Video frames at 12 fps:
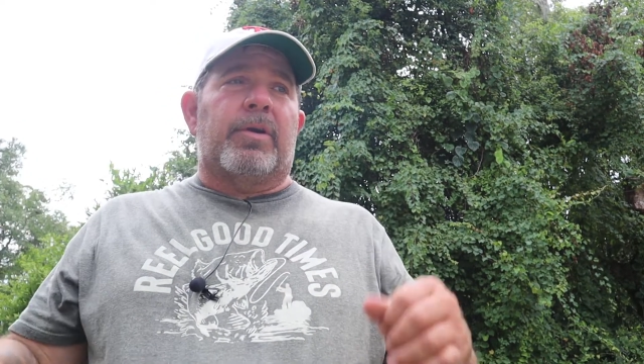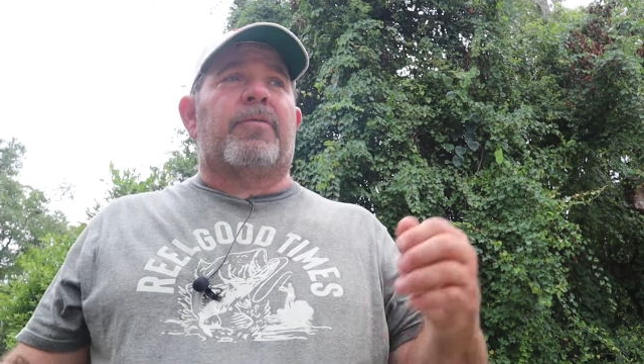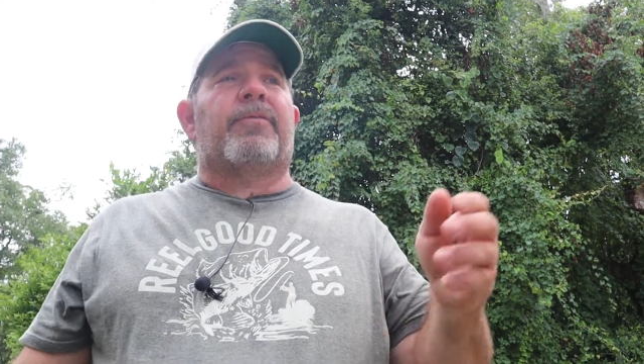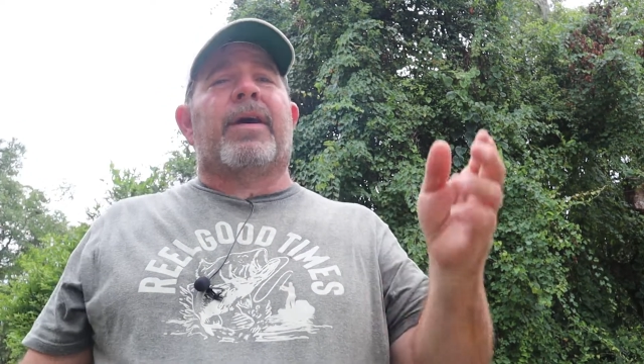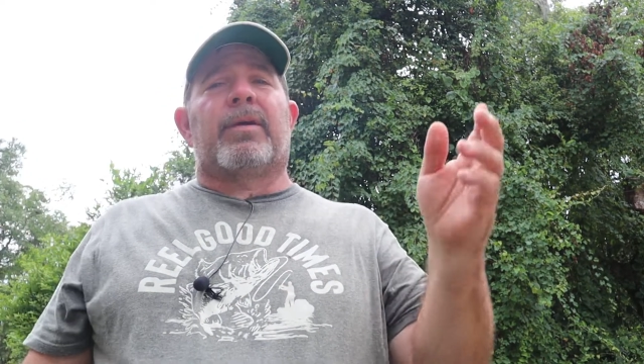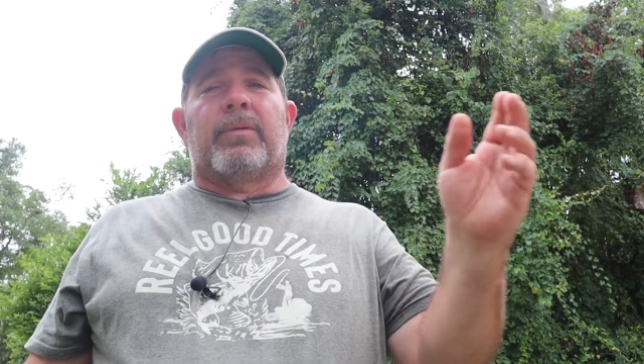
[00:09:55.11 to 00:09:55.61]

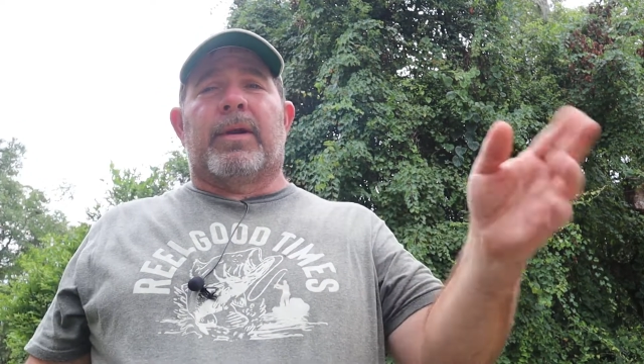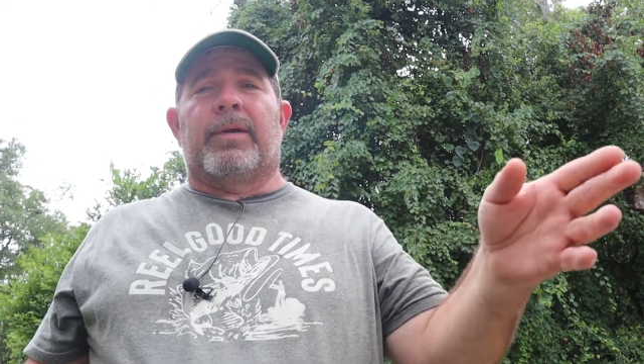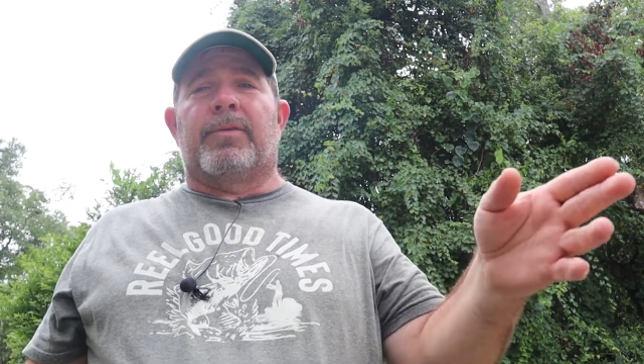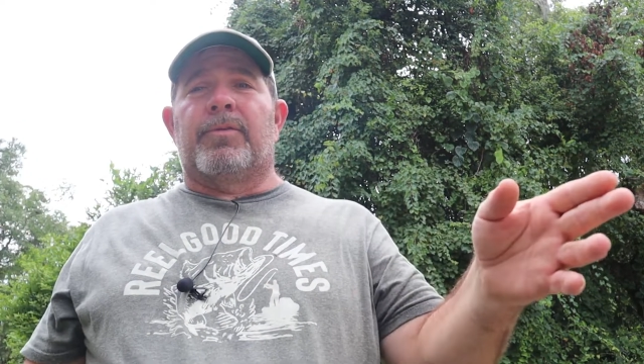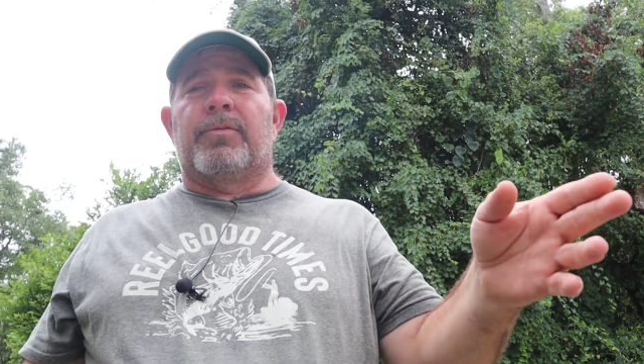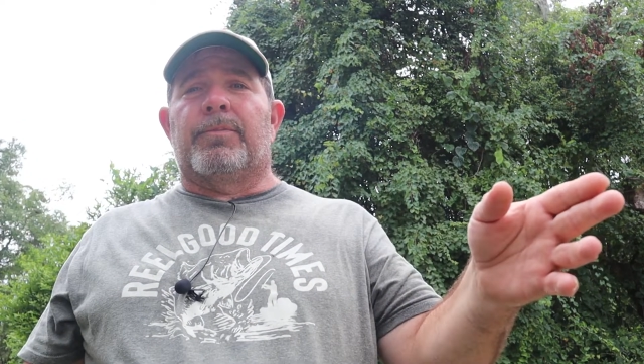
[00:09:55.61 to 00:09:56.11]
notified when I
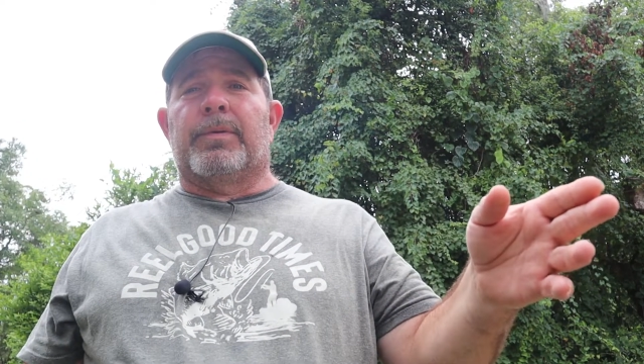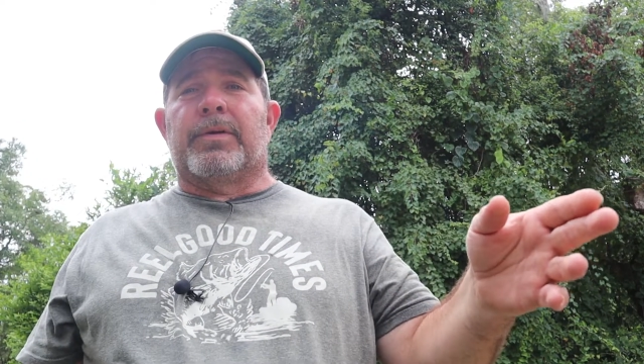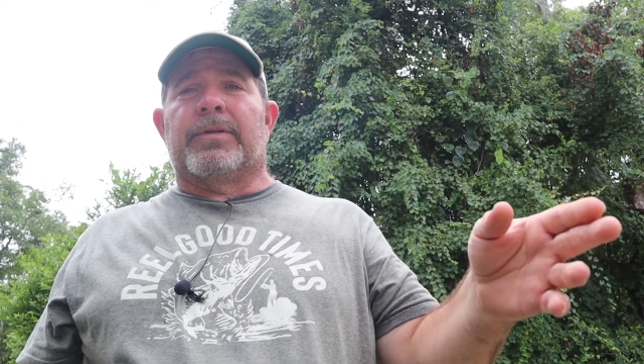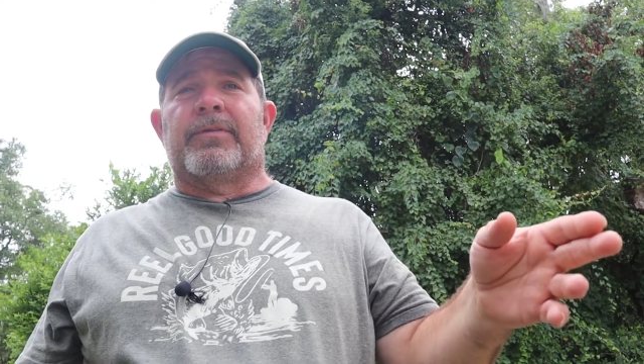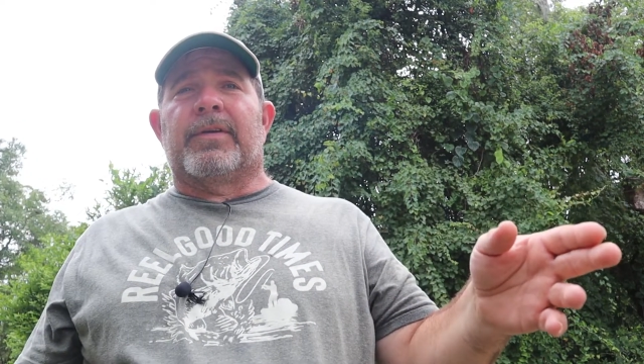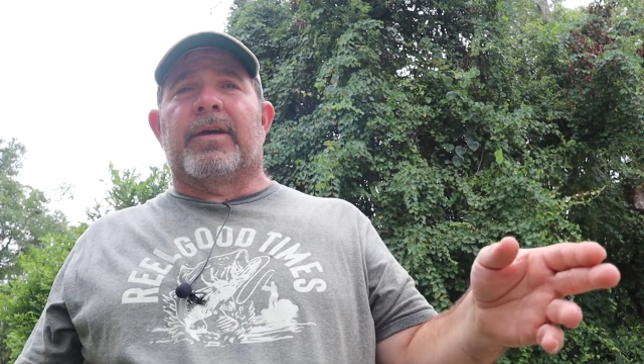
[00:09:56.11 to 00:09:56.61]
do put
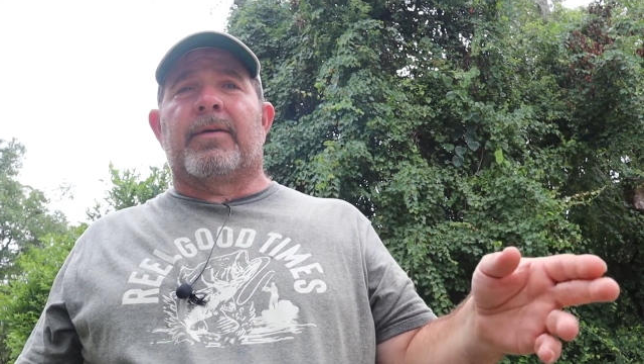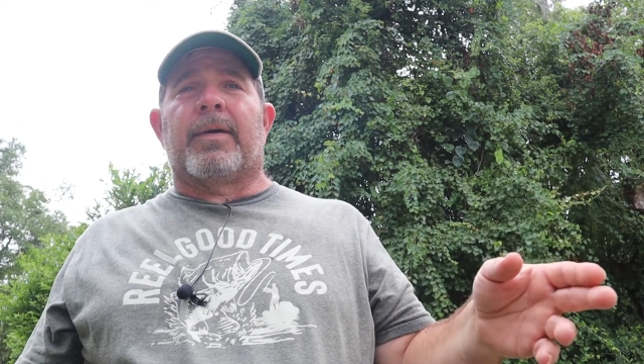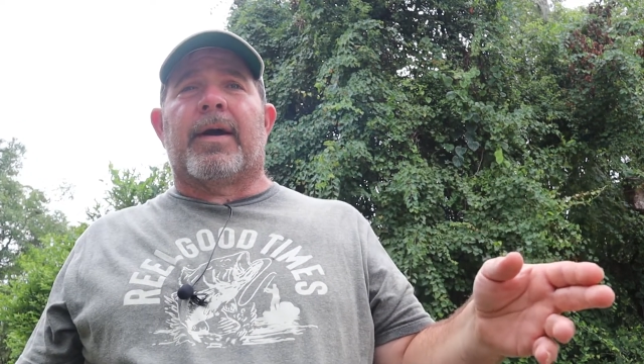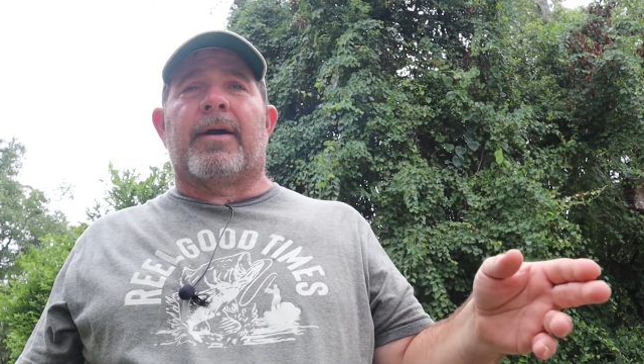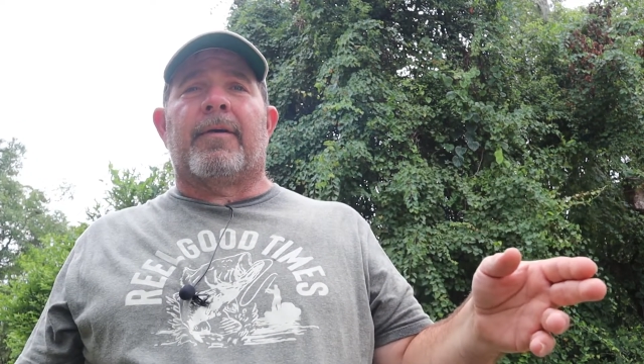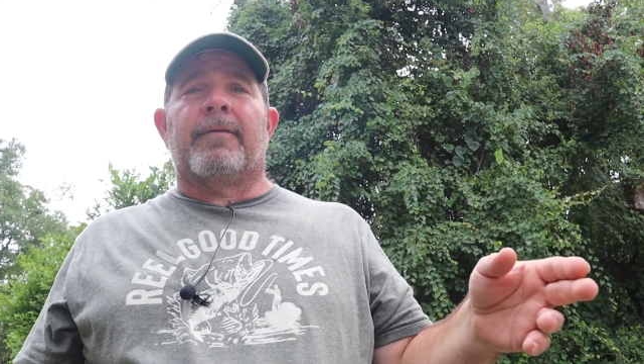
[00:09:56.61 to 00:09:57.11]
this video
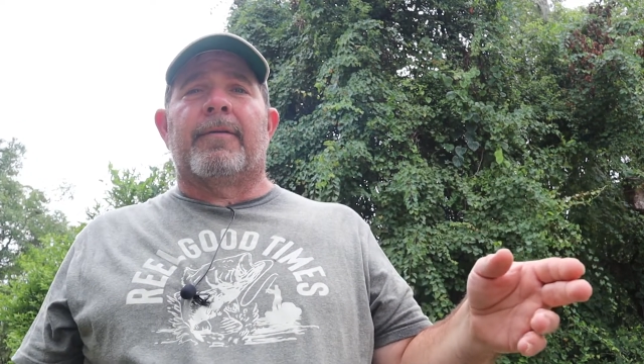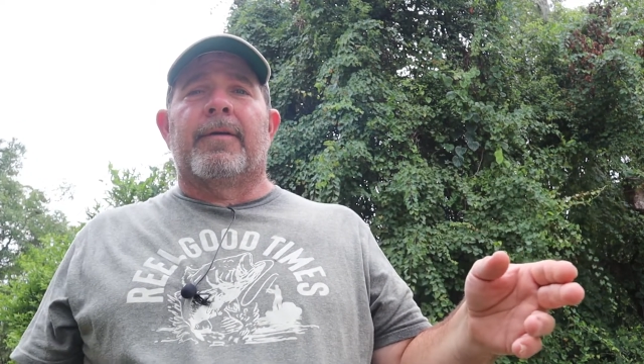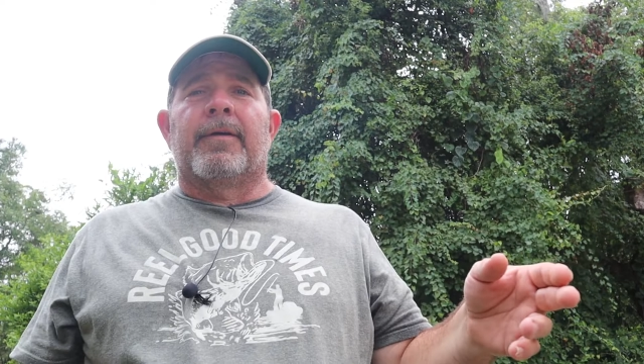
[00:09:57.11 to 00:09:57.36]
out,